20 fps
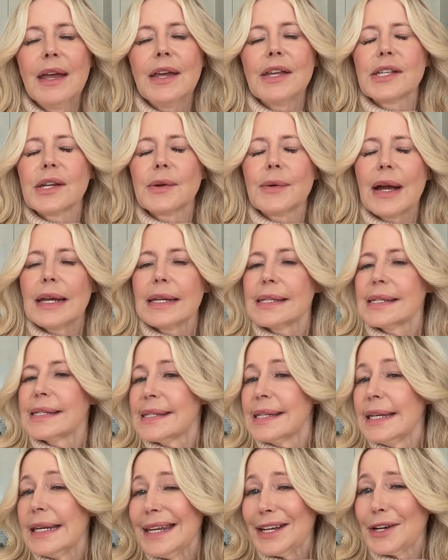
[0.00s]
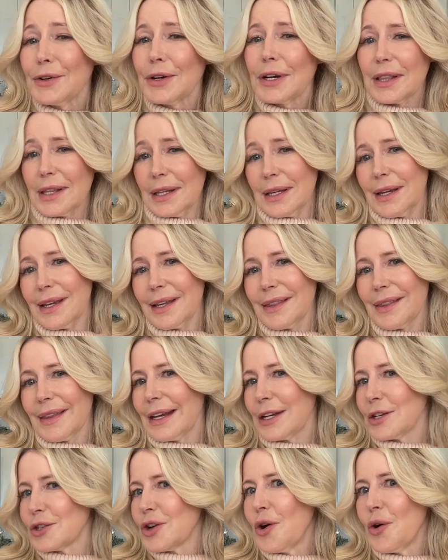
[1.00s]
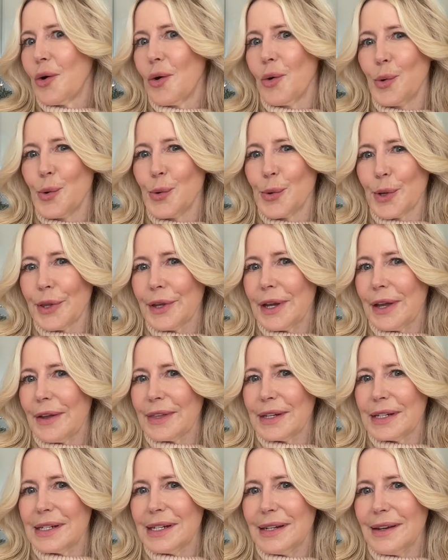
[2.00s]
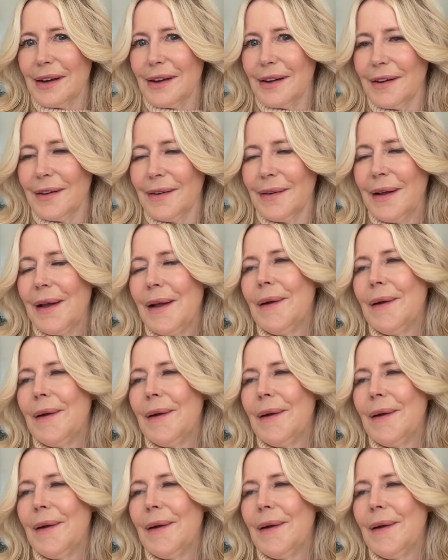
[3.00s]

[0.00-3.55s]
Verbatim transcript: So I secretly, like totally on the DL,